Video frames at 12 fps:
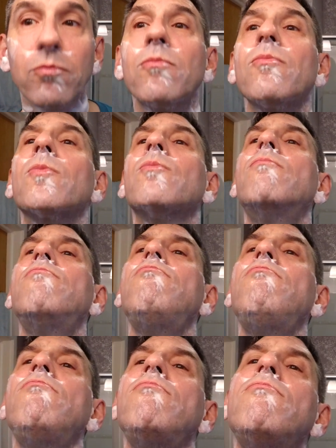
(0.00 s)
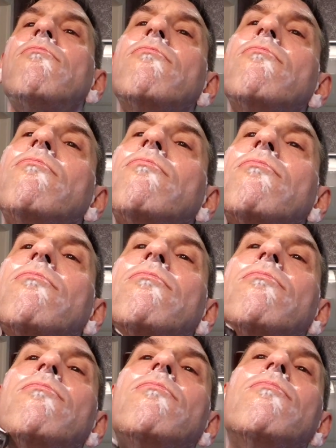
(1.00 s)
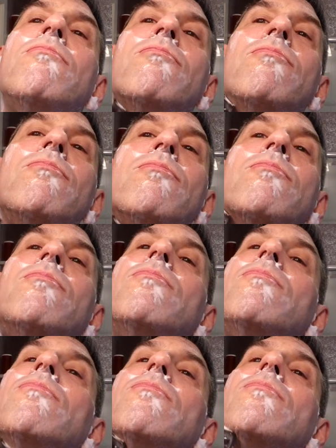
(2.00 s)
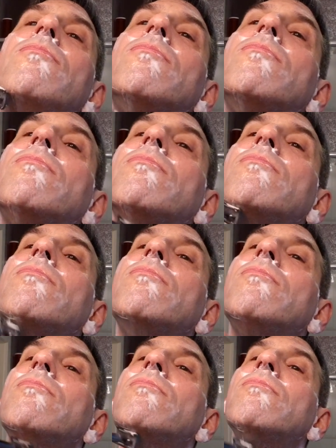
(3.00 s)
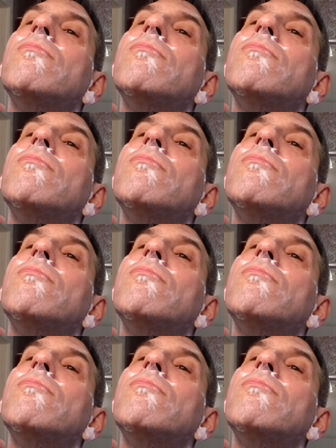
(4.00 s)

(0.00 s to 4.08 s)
Nothing is said.